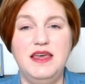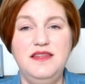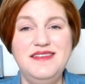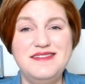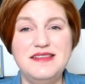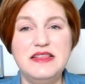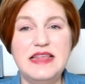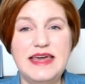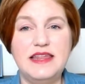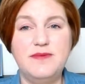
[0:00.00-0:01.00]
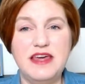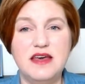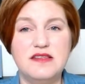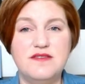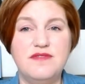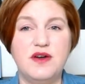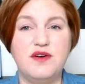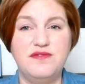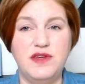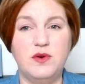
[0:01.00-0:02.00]
This is likely because if there
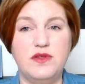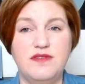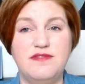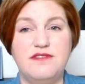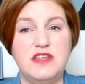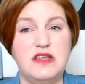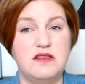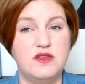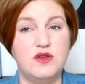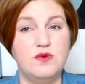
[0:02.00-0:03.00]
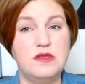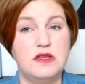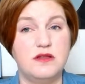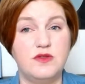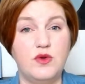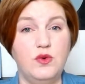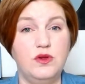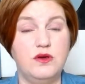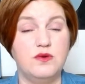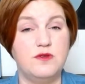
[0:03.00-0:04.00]
are fewer than 15 students in a
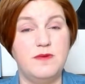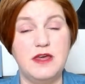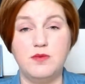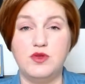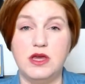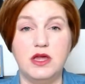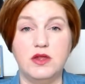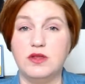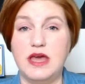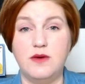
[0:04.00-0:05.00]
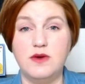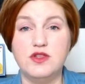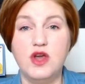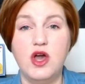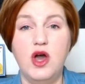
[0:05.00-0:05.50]
school who speak a particular language,